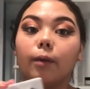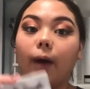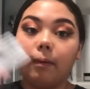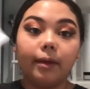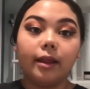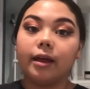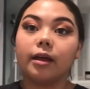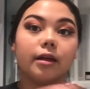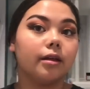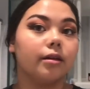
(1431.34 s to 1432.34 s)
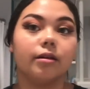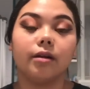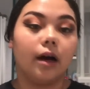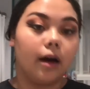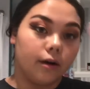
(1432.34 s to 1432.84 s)
Probably like,
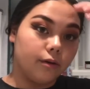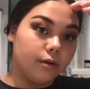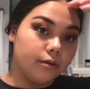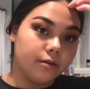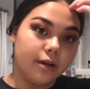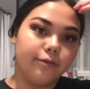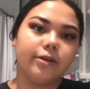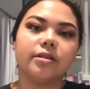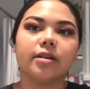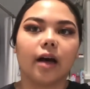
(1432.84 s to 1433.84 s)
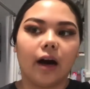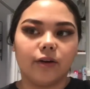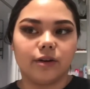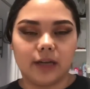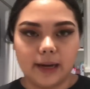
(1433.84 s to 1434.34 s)
I don't know, it feels like
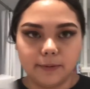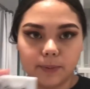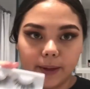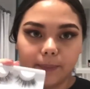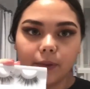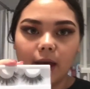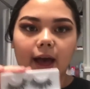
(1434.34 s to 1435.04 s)
100 times, but